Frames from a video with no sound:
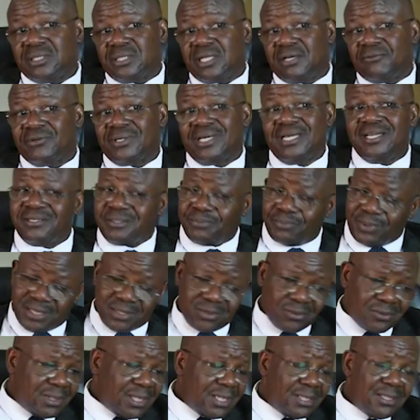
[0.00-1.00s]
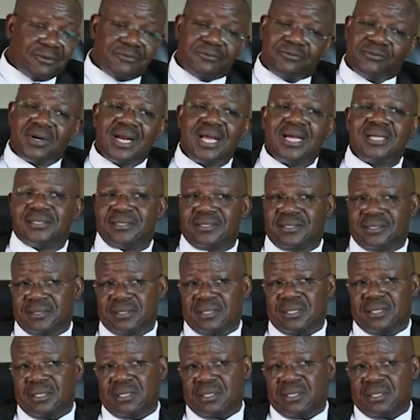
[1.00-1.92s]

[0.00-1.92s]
in Africa, particularly France.